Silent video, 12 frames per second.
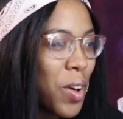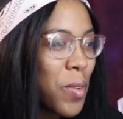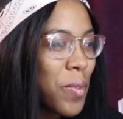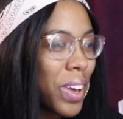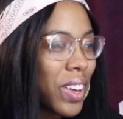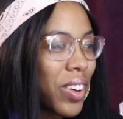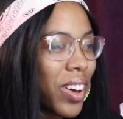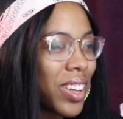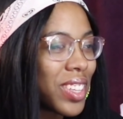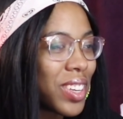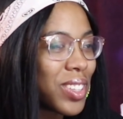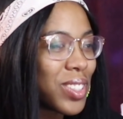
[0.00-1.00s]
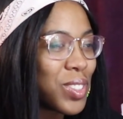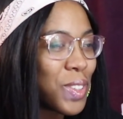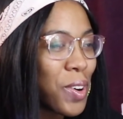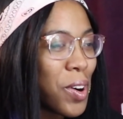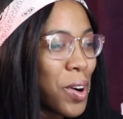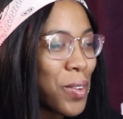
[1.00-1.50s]
my god, they're
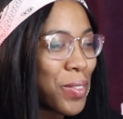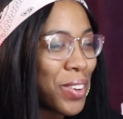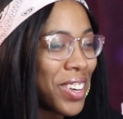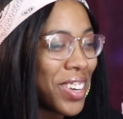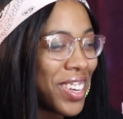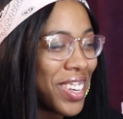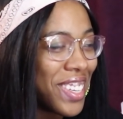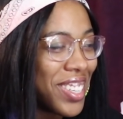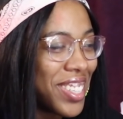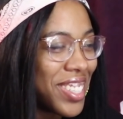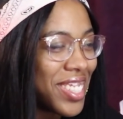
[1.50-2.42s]
adorable.